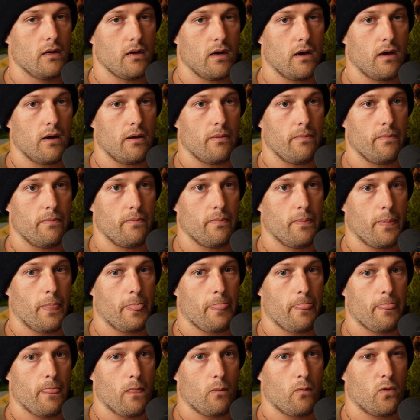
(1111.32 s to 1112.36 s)

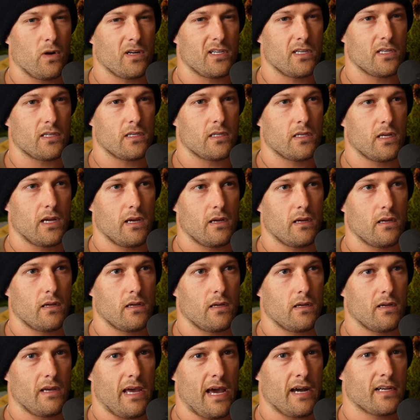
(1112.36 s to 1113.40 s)
Were just
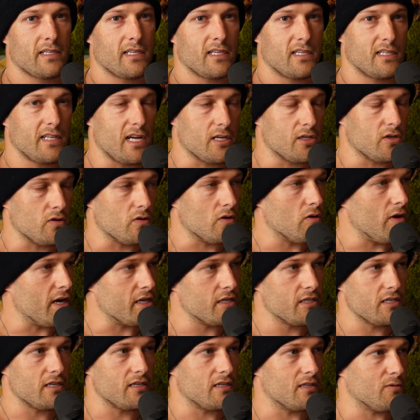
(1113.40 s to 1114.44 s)
existential
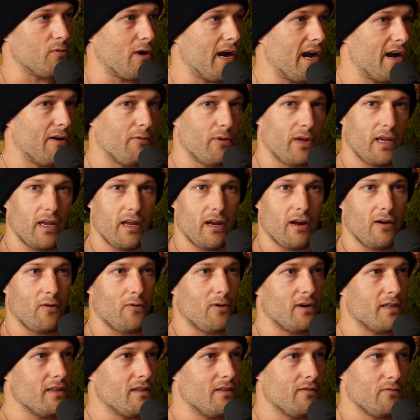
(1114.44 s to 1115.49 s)
questions. Why are we
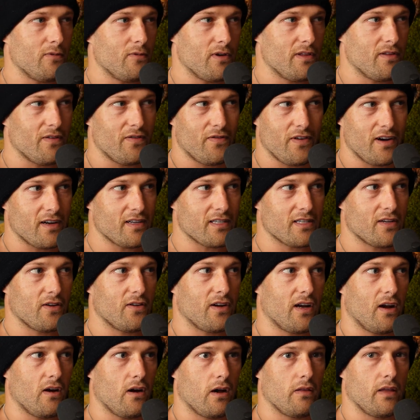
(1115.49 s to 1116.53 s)
here? What the fuck is
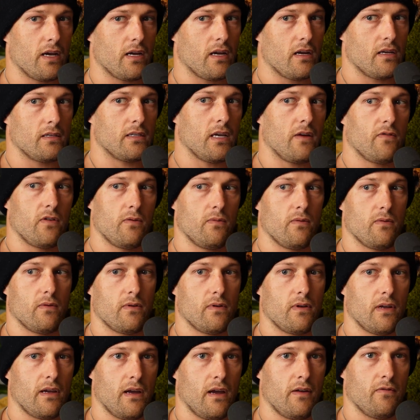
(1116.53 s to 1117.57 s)
going on? Like, is
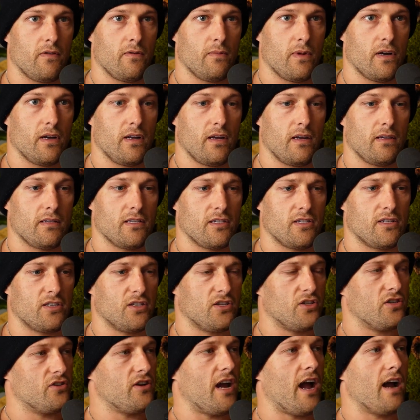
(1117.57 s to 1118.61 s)
everybody just
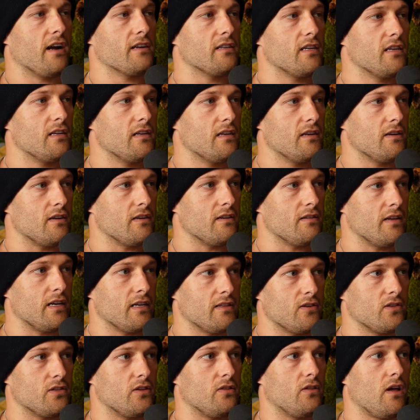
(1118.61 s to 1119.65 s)
distracted? Or
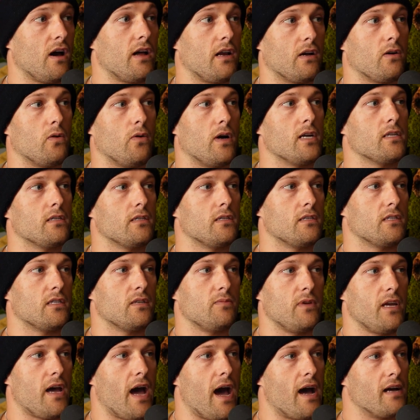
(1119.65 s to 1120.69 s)
like, there's a lot of questions
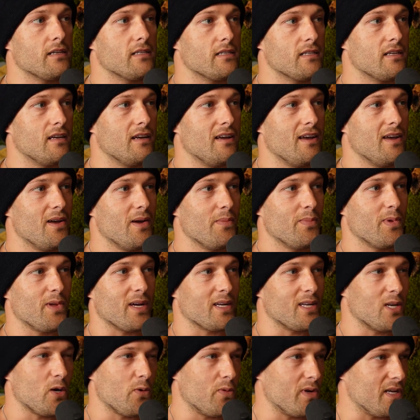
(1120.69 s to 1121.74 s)
to be asked, but
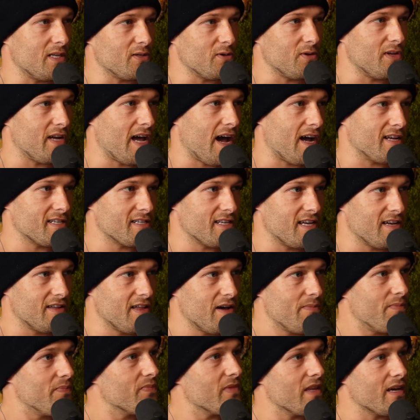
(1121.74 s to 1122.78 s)
like nobody's really asking
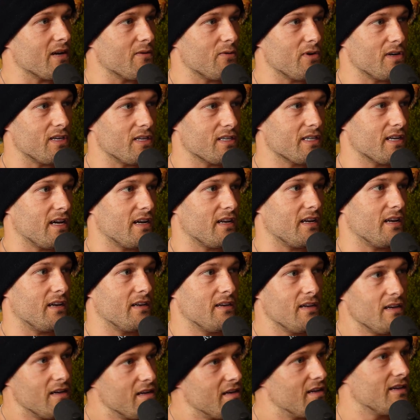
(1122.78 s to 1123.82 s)
them. Like we're just kind of
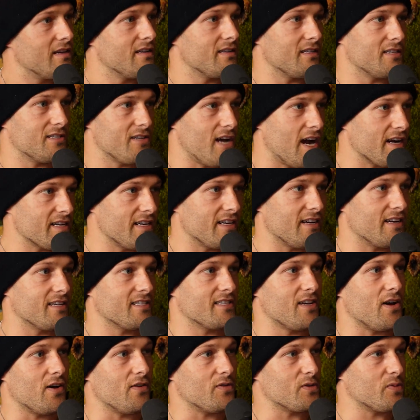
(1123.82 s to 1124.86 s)
distracting
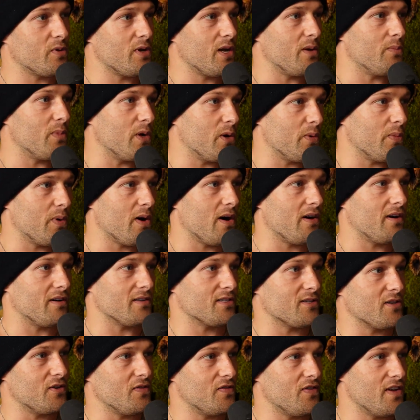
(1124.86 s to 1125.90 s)
ourselves, playing beer pong,
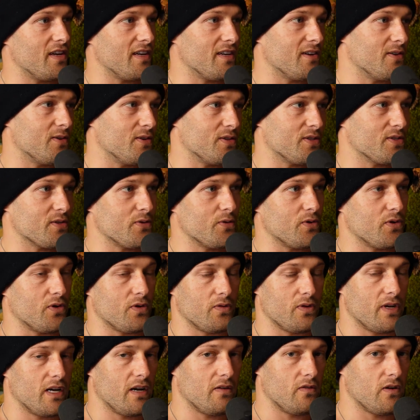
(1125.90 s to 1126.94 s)
surfing, going to
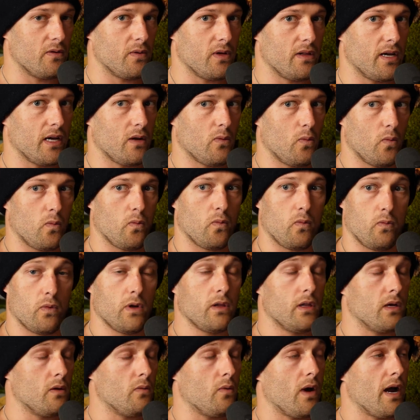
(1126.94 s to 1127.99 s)
school, whatever. But like,
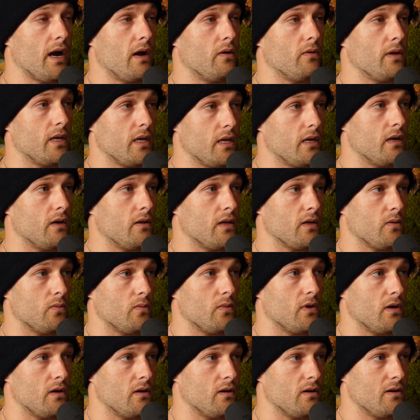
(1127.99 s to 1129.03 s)
really, why are we here? Like,
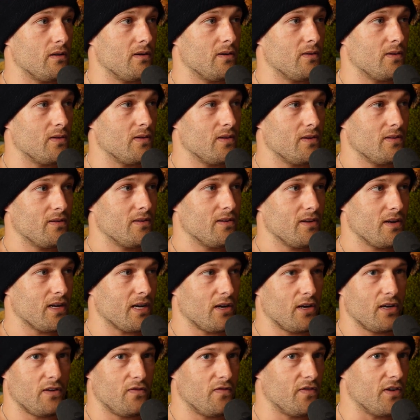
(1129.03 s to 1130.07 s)
what?
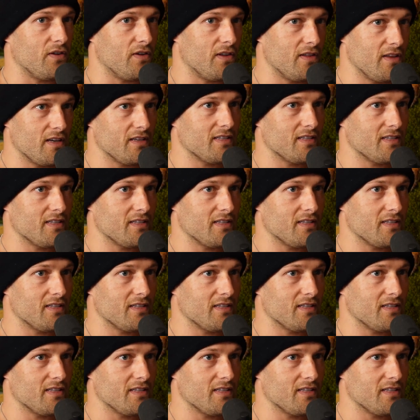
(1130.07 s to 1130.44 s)
Like, are you feeling